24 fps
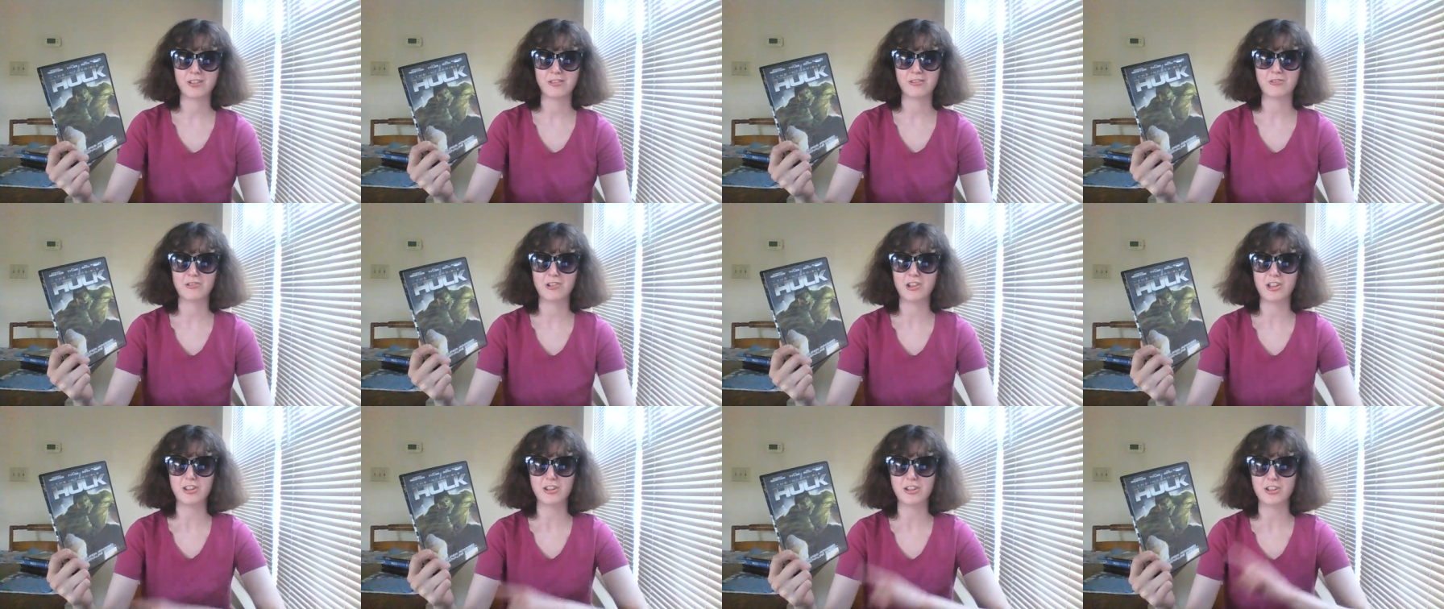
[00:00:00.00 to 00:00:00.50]

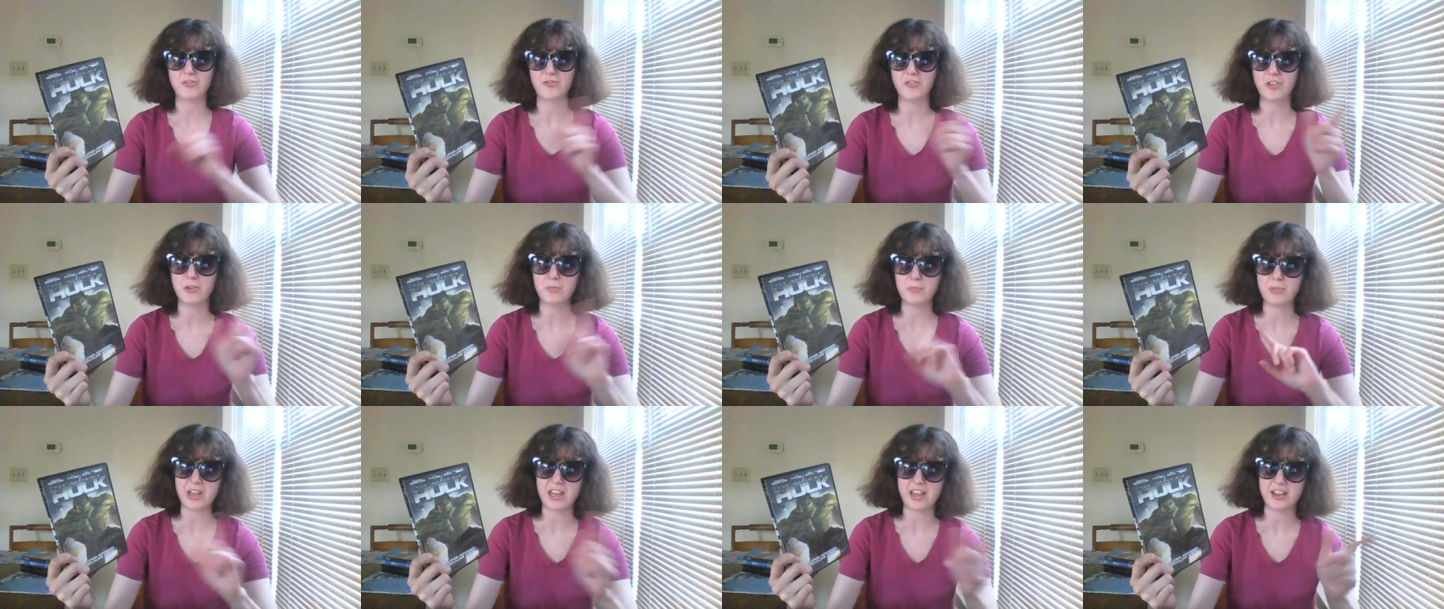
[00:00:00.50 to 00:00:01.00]
Well, if
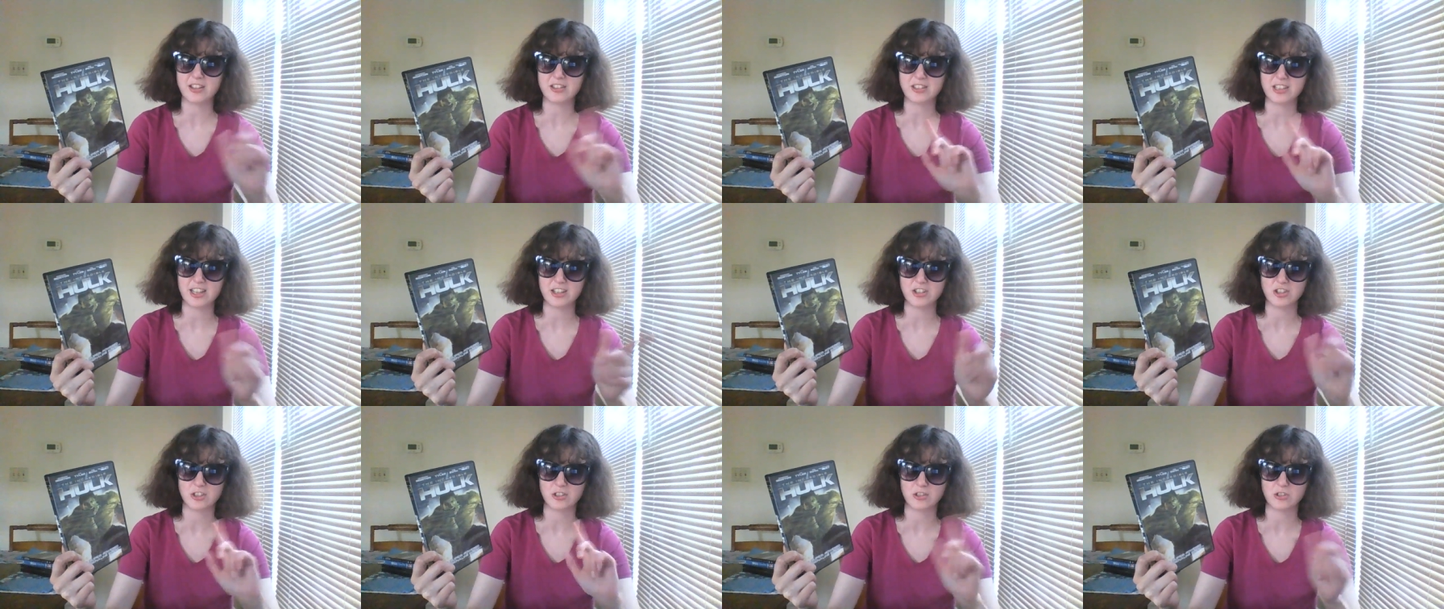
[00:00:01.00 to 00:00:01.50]
you pay
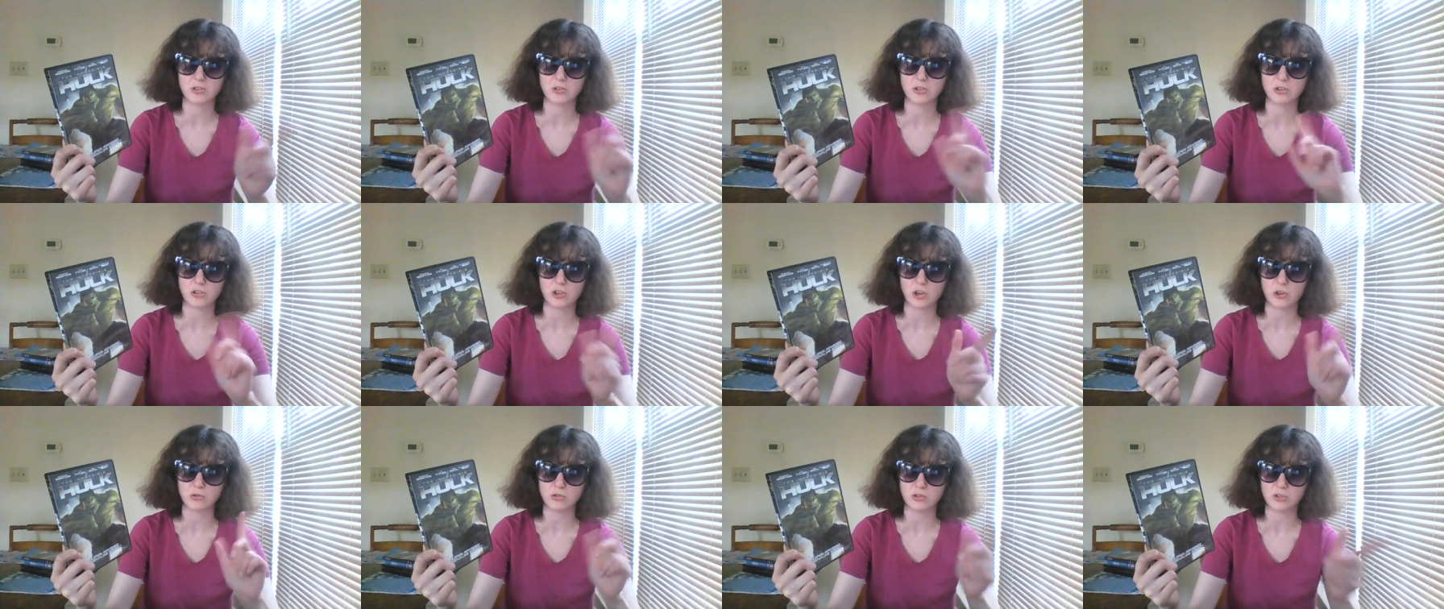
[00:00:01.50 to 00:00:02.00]
attention to
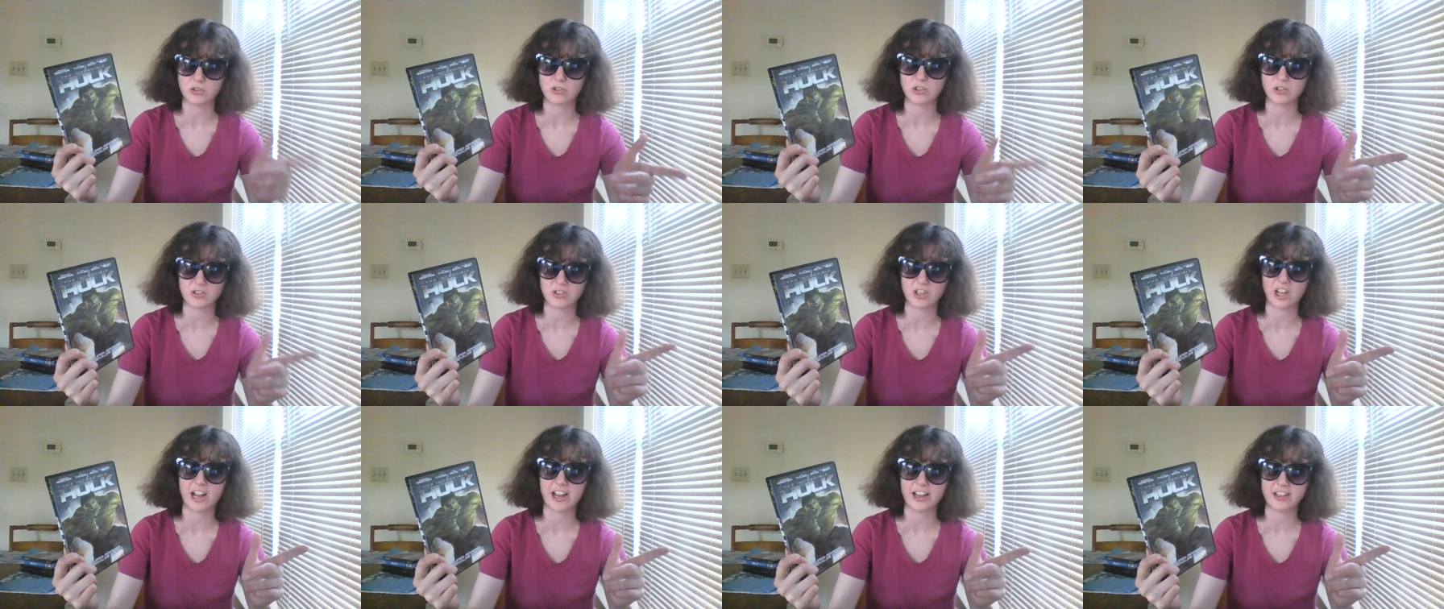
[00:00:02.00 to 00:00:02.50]
those
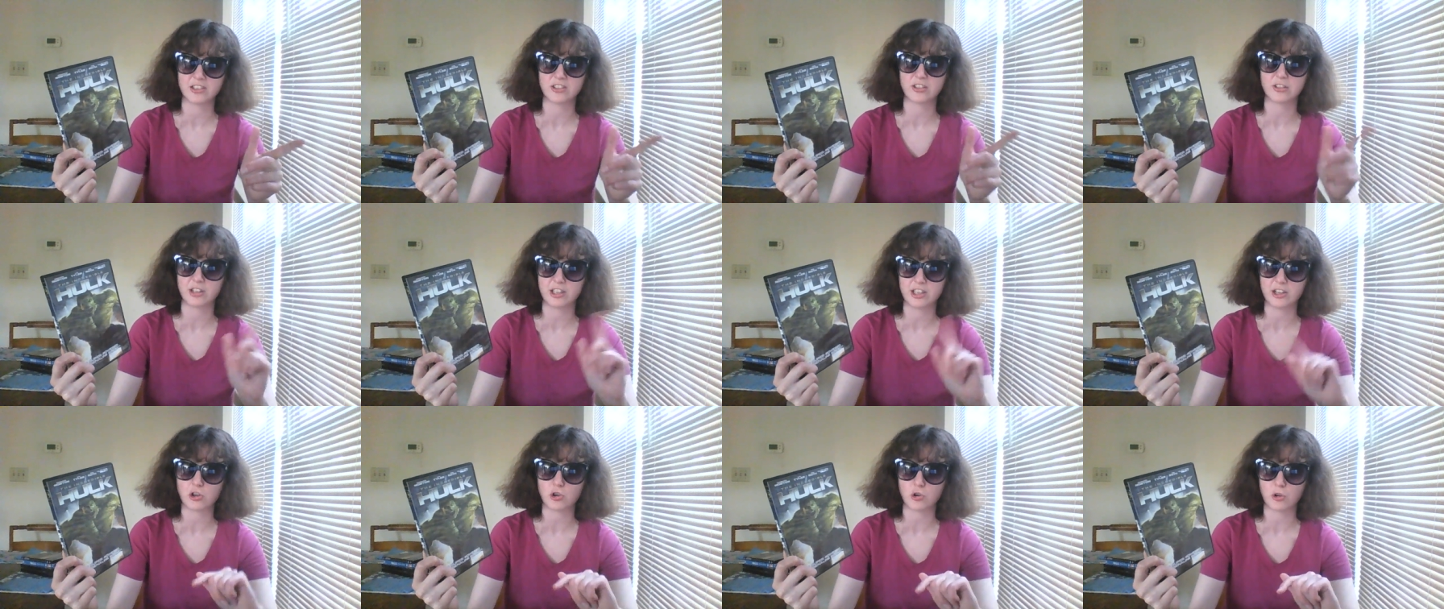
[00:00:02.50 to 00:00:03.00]
designs of
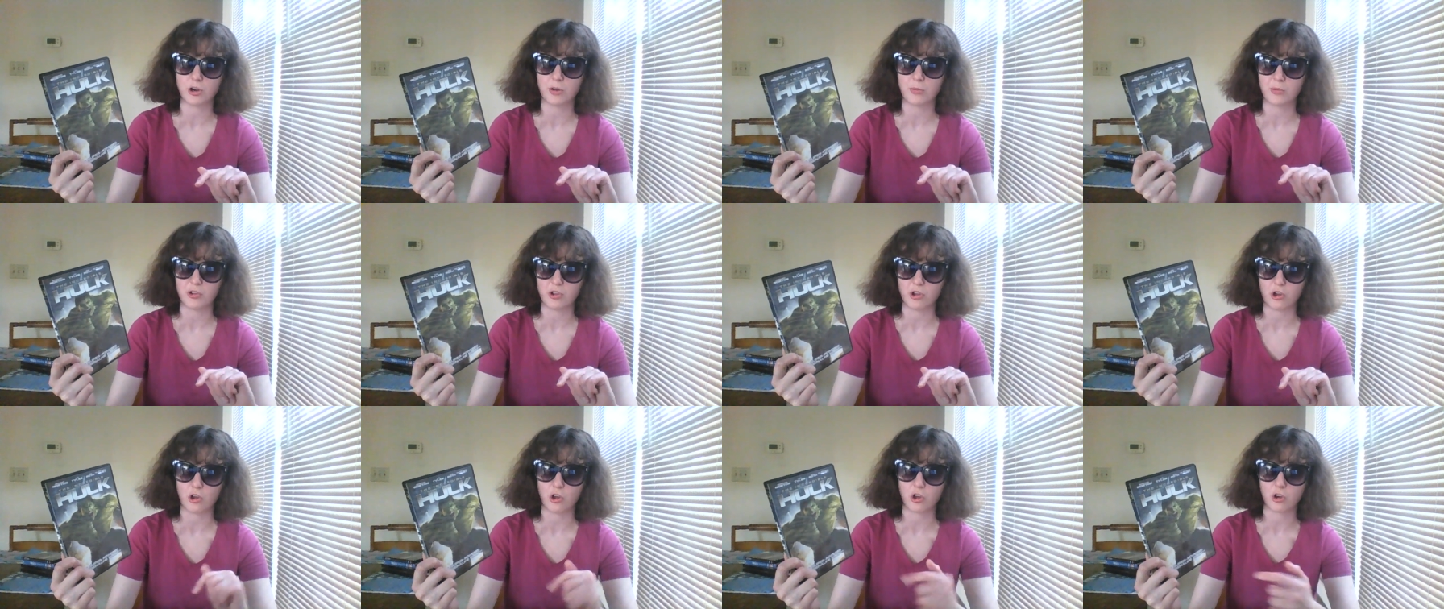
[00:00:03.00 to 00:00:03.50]
the
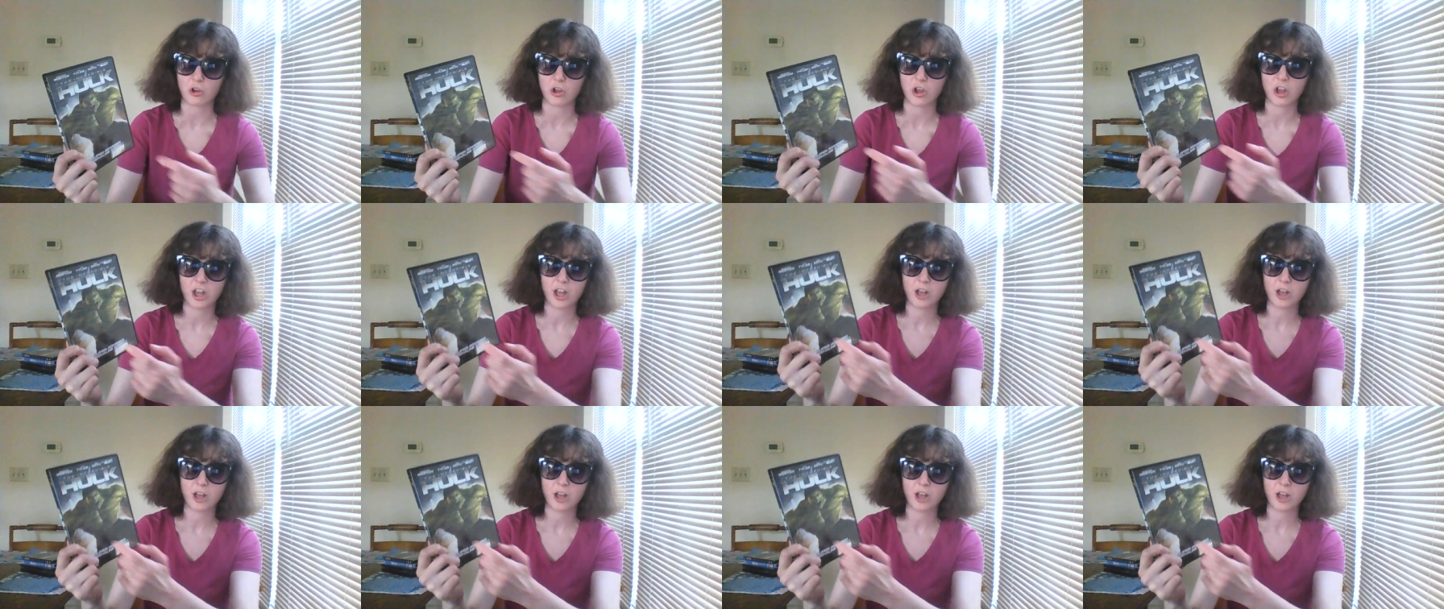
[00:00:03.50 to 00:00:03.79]
Incredible Hulk,